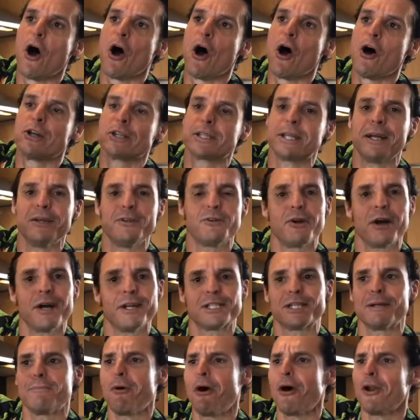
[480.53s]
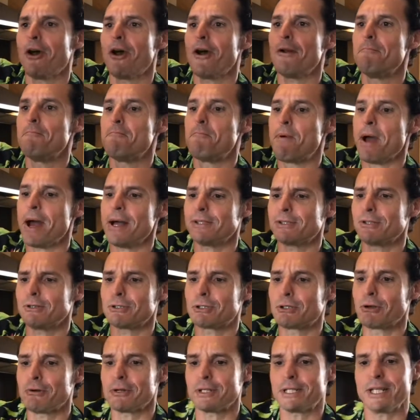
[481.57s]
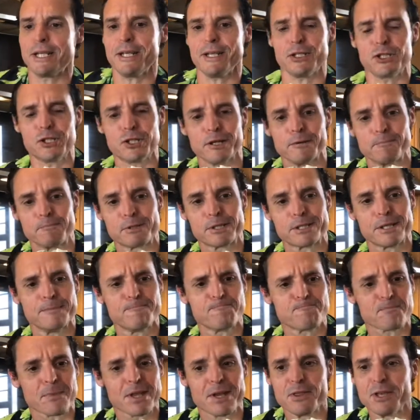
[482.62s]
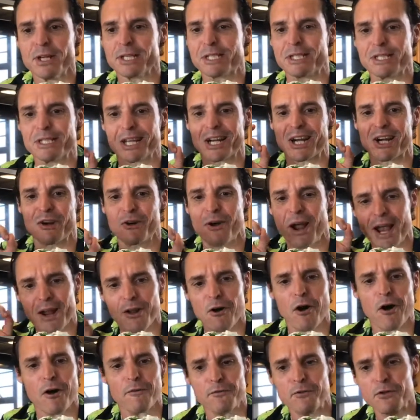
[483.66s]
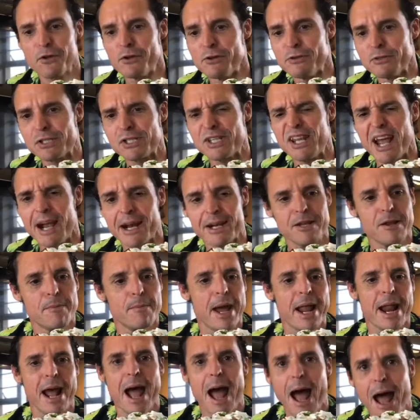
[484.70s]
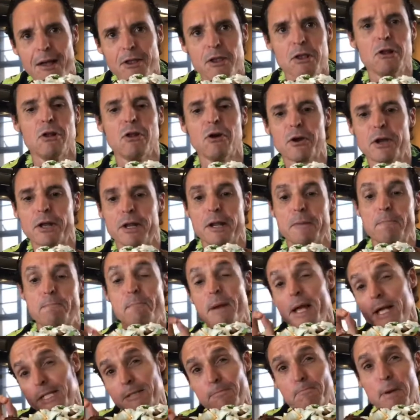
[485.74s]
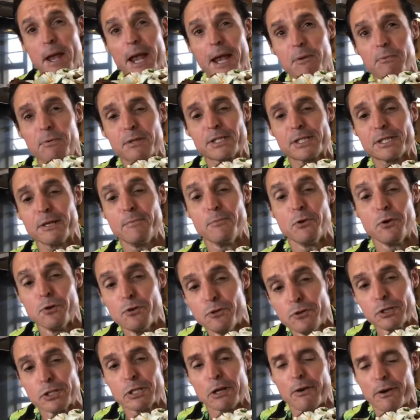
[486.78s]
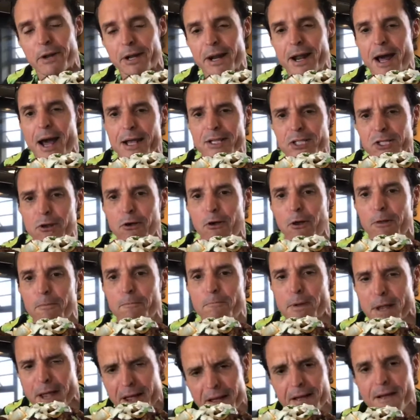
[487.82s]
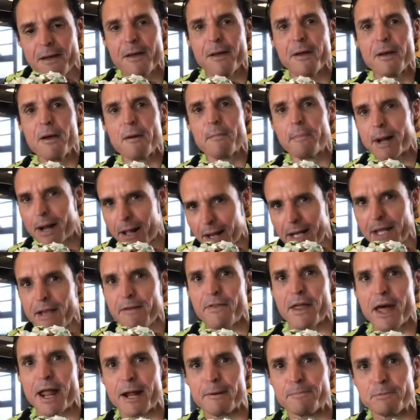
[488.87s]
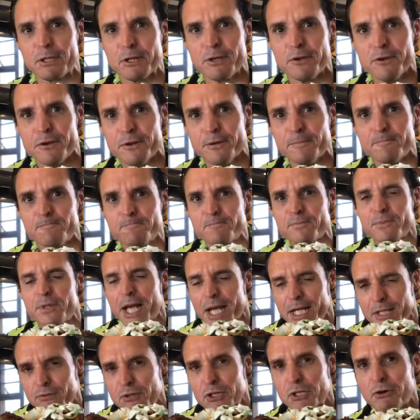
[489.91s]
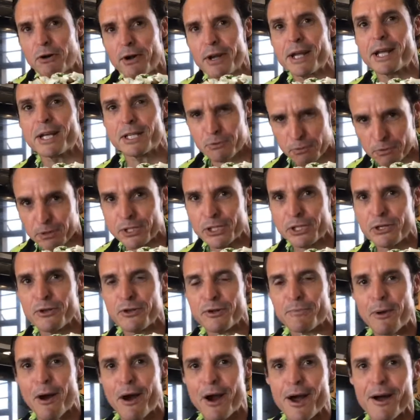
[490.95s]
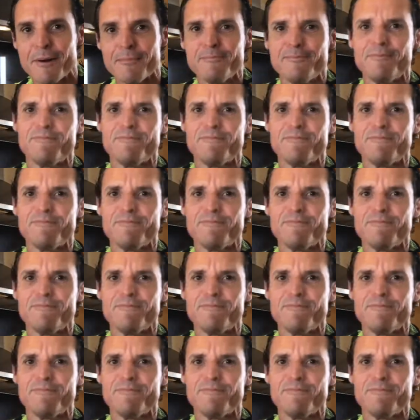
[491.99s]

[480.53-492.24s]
sun-dried tomato and basil tortilla chips. This is a great afternoon snack no matter how you look at it. Best paired with some ouzo and an ice cold beer, but I'll leave that up to you. Thanks for joining us. We'll see you tomorrow.